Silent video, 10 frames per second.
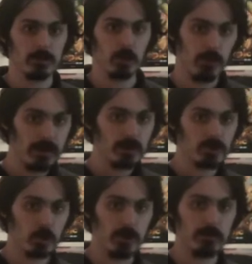so my
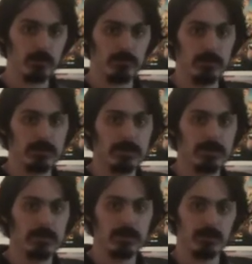enjoyment of it
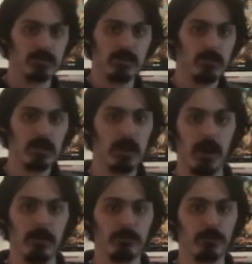doesn't even
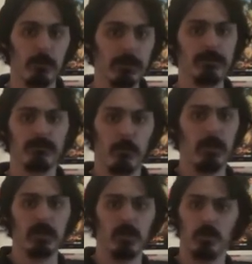come from being
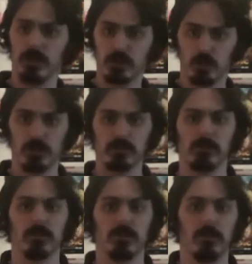familiar with the source
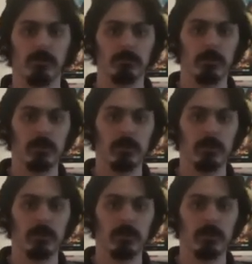material.